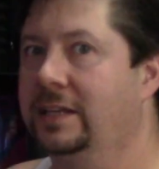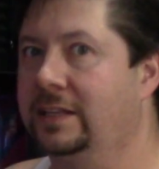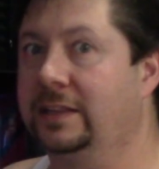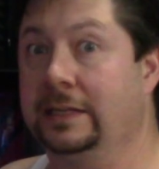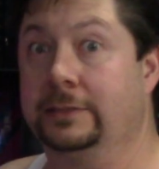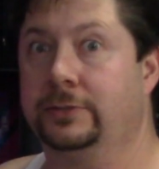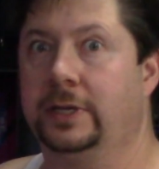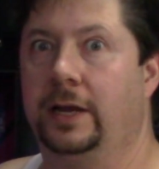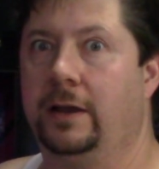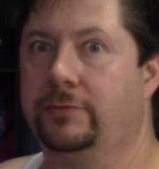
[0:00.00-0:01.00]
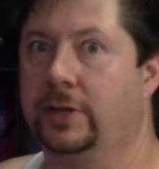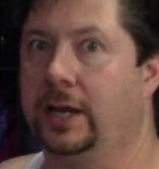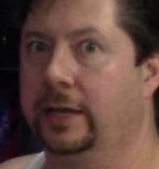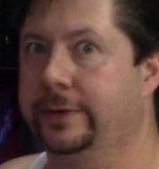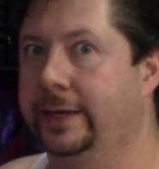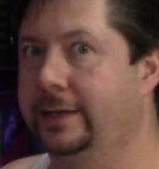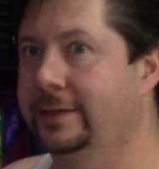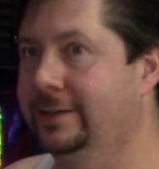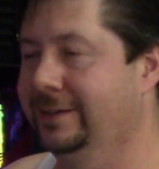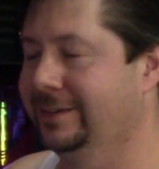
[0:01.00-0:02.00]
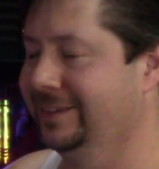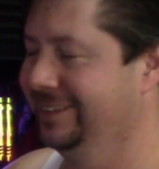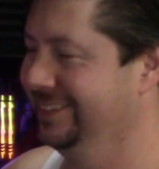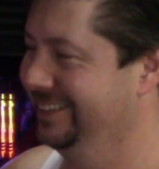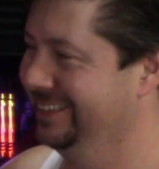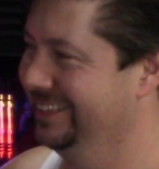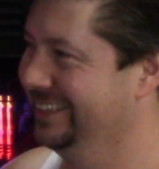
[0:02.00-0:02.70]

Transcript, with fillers: literally off the highway. Mm-hmm.